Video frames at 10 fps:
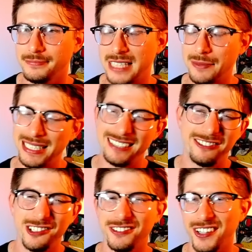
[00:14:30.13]
We get the
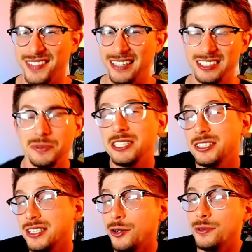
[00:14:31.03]
full farm down. So we took
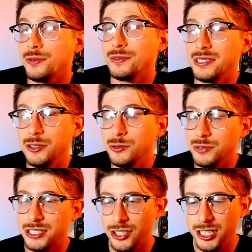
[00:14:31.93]
no
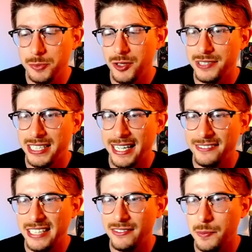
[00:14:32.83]
charge move. Didn't have to
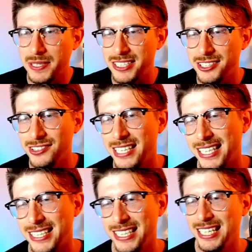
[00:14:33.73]
give up a shield
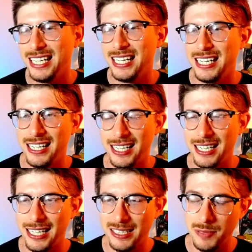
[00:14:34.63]
there.
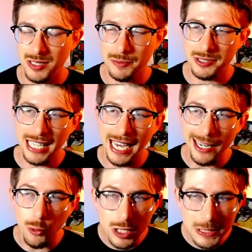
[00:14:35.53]
I can build up to the high
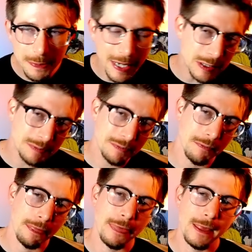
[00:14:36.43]
horsepower
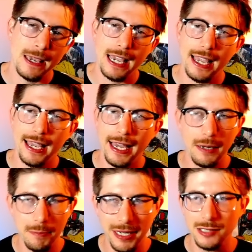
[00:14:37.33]

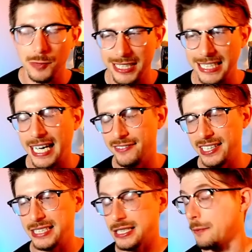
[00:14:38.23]
and bait with the
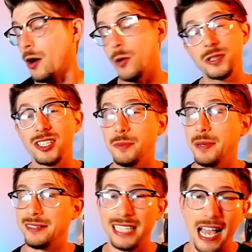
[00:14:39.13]
Avalanche. I'm always going to bait
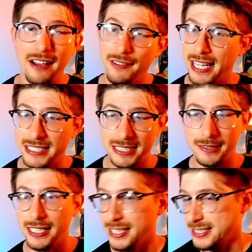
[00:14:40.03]
with the Avalanche
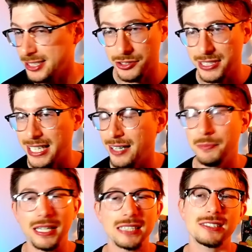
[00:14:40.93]
unless shields are down
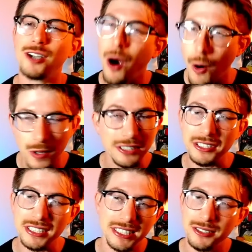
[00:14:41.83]
because they're always going to
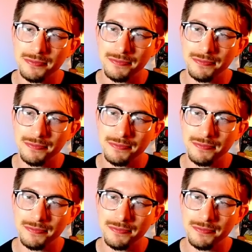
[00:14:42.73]
shield.